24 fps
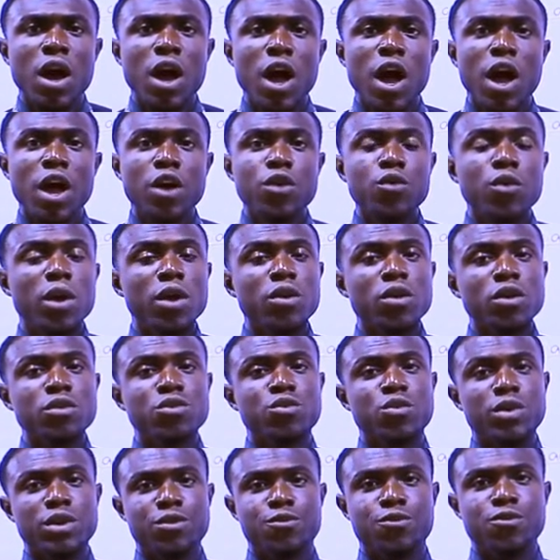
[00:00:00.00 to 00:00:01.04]
and you are not
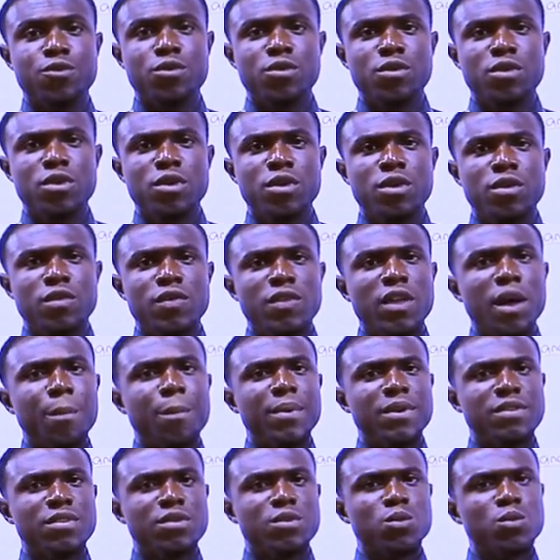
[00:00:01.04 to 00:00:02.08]
grateful, that
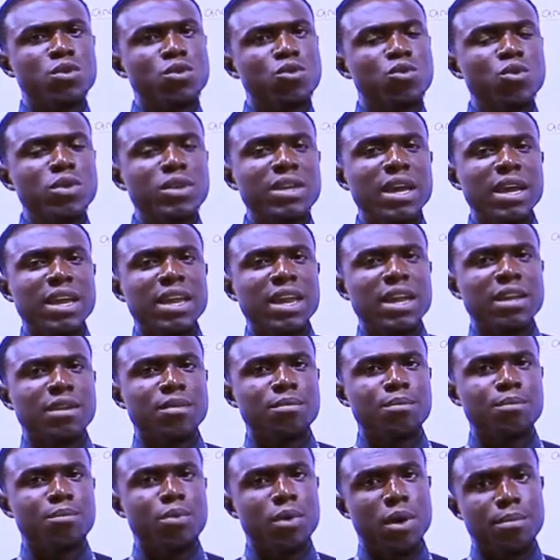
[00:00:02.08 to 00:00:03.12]
person won't do it again,
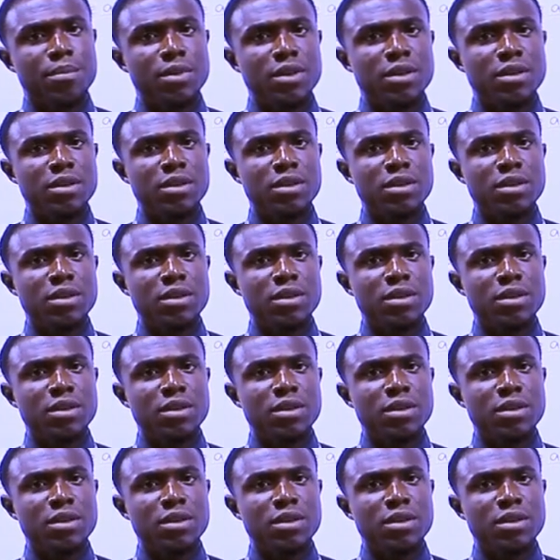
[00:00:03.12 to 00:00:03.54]
probably.